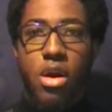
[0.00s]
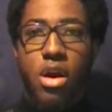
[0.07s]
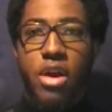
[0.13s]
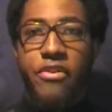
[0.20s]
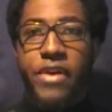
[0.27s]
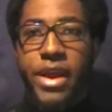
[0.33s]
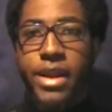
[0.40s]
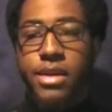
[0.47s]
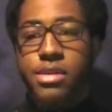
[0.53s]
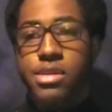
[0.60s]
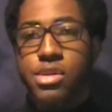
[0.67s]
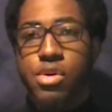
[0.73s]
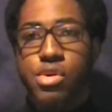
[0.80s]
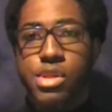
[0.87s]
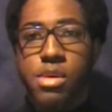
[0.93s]
Alright,
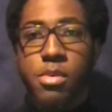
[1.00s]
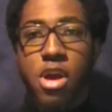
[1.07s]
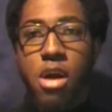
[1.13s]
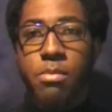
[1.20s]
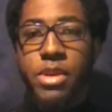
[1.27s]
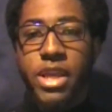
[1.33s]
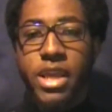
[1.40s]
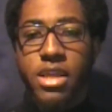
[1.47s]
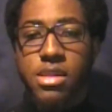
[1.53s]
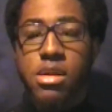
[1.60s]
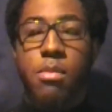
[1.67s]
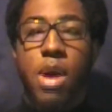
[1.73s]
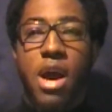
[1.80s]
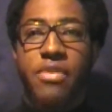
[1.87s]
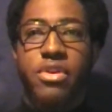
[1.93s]
so some
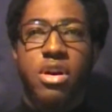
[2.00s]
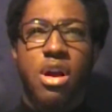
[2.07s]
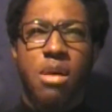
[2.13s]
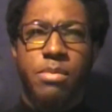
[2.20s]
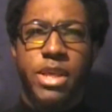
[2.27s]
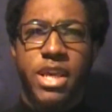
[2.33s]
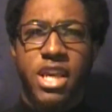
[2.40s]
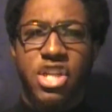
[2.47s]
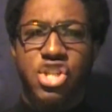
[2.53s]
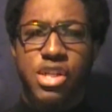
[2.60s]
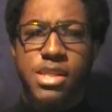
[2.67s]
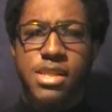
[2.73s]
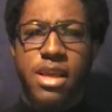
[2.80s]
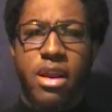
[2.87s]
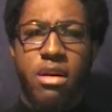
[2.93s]
other
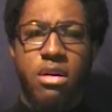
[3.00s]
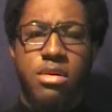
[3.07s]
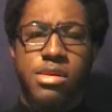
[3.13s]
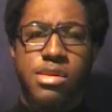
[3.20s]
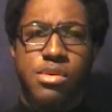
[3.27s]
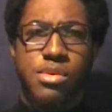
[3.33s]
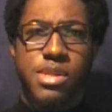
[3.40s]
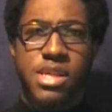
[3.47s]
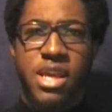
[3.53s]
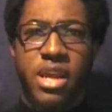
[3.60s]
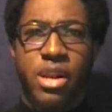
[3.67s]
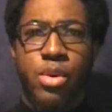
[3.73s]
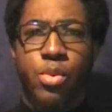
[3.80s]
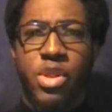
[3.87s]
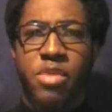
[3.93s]
complications that are
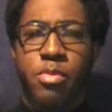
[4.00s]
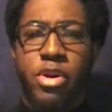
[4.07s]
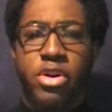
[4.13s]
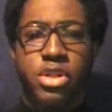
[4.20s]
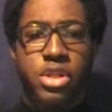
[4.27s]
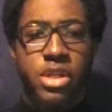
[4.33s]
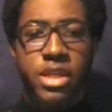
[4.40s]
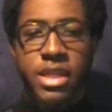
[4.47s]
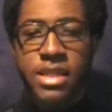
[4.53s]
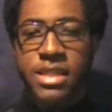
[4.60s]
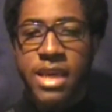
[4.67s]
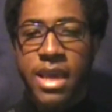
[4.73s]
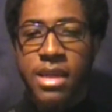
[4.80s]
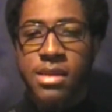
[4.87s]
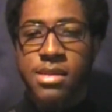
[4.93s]
associated with peritoneal
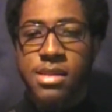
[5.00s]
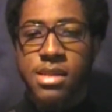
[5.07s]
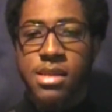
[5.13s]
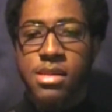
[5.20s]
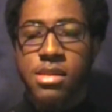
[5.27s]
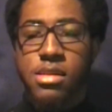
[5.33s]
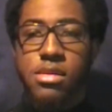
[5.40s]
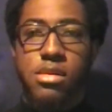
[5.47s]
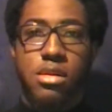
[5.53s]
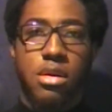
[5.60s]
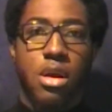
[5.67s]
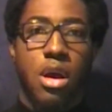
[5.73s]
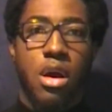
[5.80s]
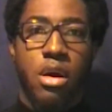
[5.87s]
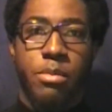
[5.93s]
dialysis
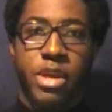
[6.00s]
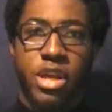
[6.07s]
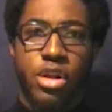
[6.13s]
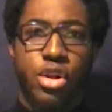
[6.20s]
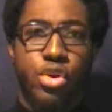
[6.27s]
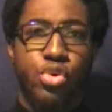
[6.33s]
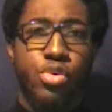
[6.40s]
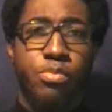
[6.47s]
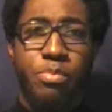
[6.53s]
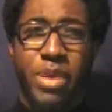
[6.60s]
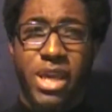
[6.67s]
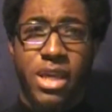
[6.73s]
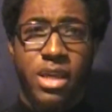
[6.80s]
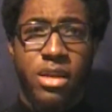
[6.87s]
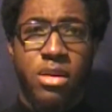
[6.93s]
include
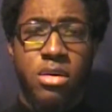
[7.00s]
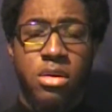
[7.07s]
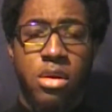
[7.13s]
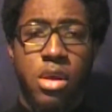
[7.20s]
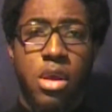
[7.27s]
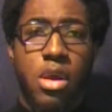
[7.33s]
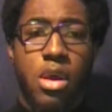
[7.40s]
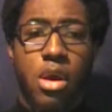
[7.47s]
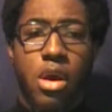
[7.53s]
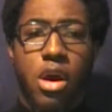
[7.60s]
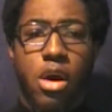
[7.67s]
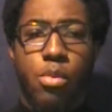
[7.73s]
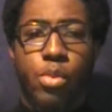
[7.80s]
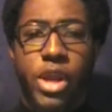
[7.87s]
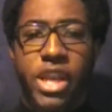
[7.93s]
pain
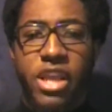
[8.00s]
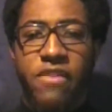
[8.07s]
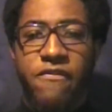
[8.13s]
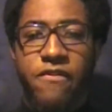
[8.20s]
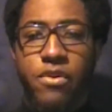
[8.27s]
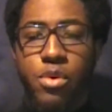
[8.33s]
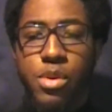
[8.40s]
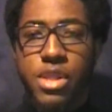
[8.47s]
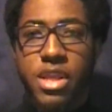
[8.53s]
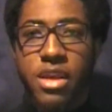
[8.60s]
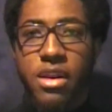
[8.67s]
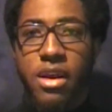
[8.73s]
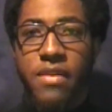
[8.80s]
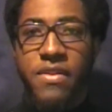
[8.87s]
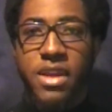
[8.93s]
when
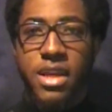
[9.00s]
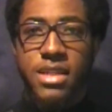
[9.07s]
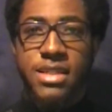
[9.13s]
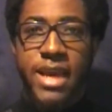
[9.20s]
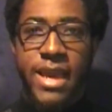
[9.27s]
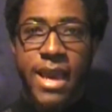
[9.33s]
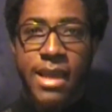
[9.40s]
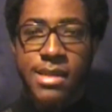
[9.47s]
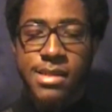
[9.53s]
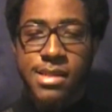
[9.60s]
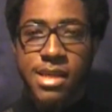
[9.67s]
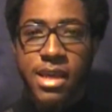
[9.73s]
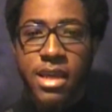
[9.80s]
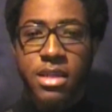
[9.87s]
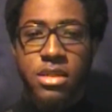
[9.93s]
infusing the
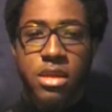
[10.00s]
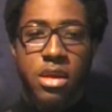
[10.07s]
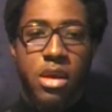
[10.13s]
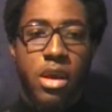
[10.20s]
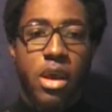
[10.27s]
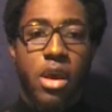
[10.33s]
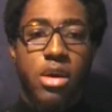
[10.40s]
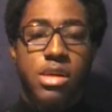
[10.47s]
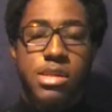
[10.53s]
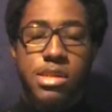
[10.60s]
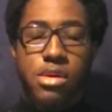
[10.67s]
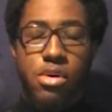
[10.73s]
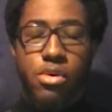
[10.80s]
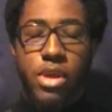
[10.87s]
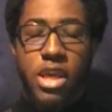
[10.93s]
dialysate.
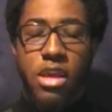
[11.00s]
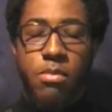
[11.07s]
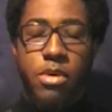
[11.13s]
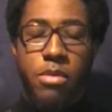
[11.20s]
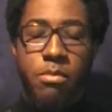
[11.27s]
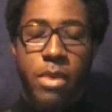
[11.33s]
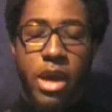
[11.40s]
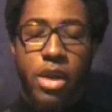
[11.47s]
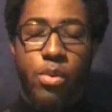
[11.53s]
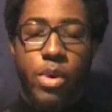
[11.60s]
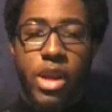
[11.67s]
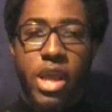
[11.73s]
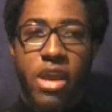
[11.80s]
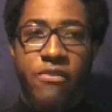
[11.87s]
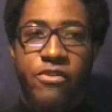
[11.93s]
So keep in mind,
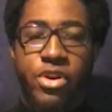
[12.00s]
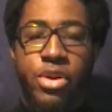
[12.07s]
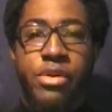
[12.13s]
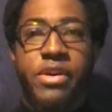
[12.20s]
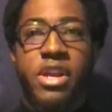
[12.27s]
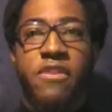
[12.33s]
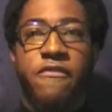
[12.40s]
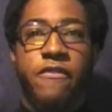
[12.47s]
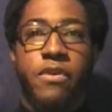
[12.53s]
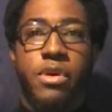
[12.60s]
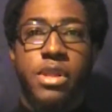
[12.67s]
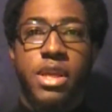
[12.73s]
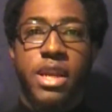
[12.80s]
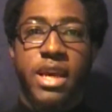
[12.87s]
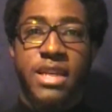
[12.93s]
whenever you're
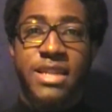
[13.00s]
infusing a